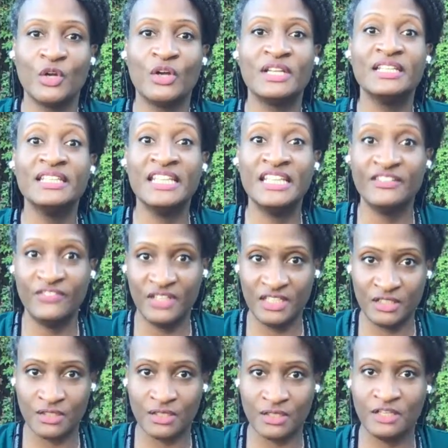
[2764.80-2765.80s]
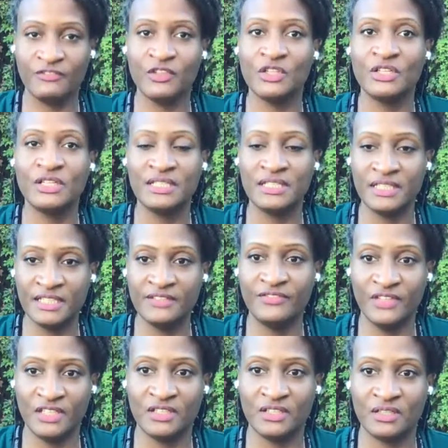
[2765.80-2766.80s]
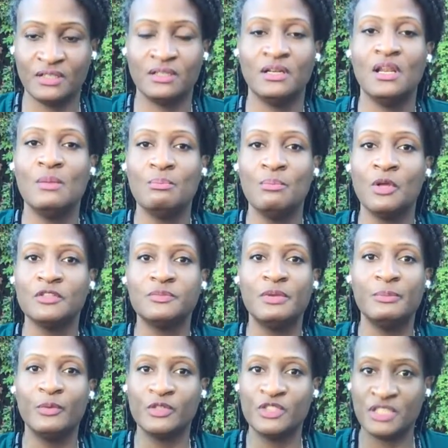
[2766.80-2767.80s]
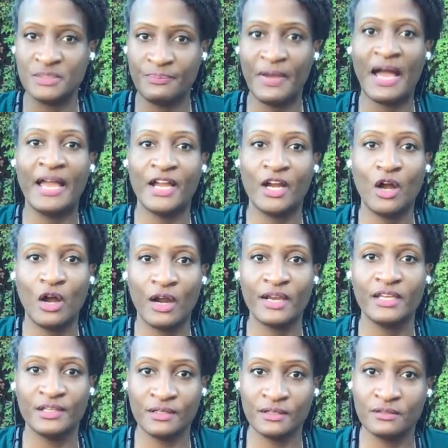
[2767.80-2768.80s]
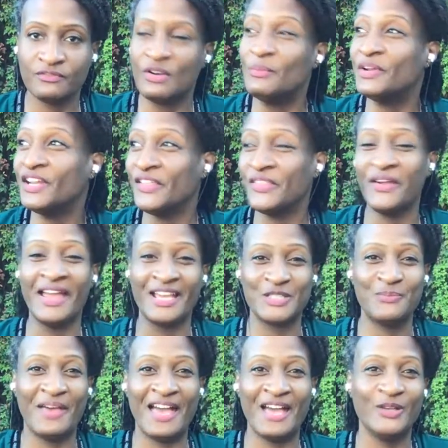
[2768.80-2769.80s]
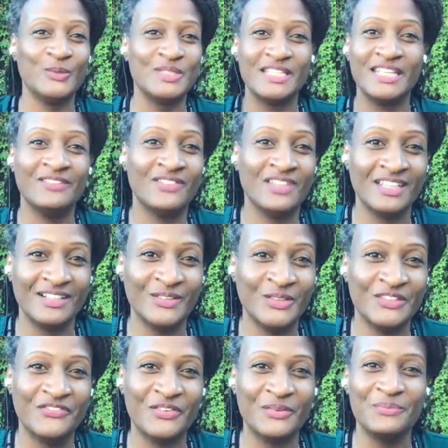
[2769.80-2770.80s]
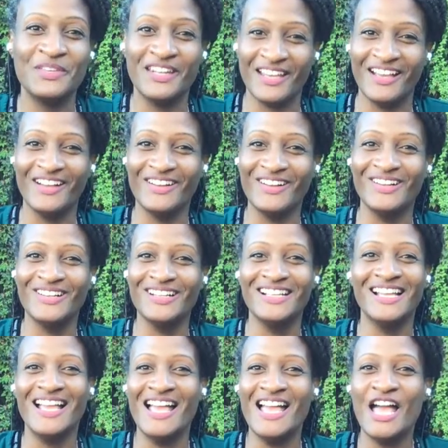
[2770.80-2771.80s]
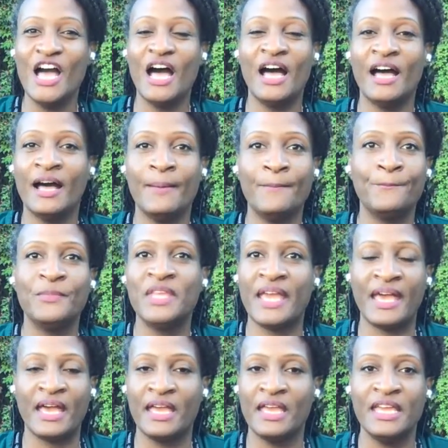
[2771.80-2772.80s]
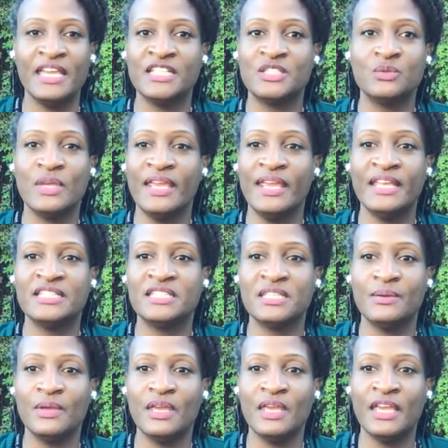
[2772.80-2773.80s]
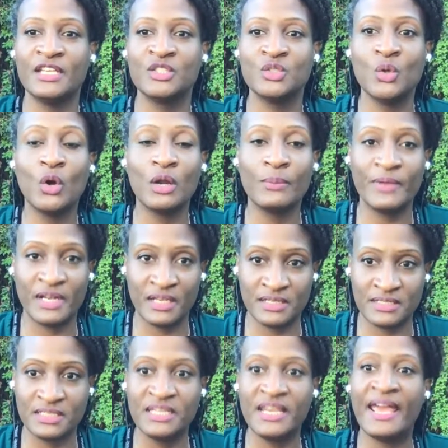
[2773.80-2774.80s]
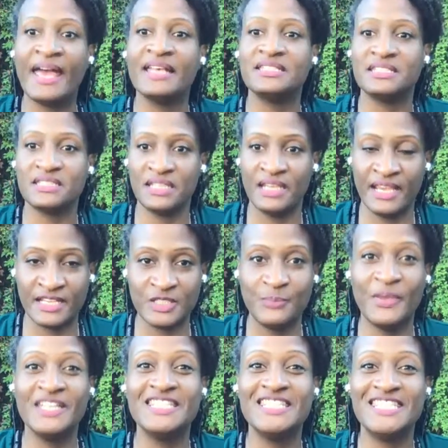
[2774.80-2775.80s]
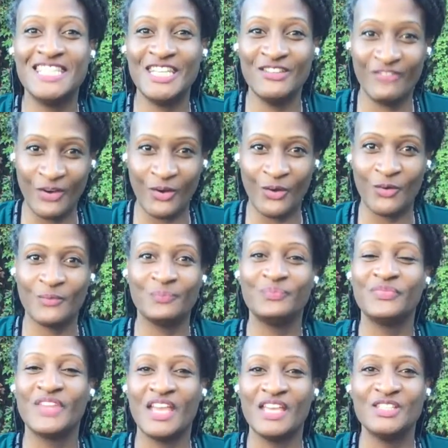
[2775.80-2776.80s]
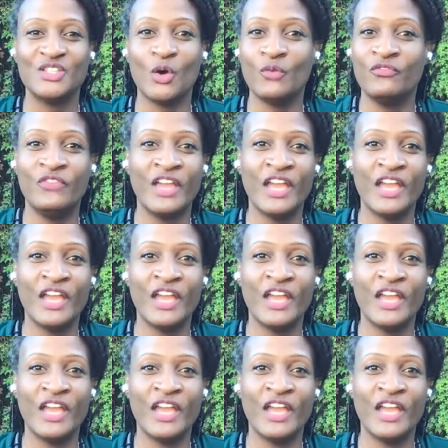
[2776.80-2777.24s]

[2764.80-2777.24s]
going to live here, most people just buy a car here from another expat who's leaving, or from, yeah, it's exorbitant. Yes, expensivo. So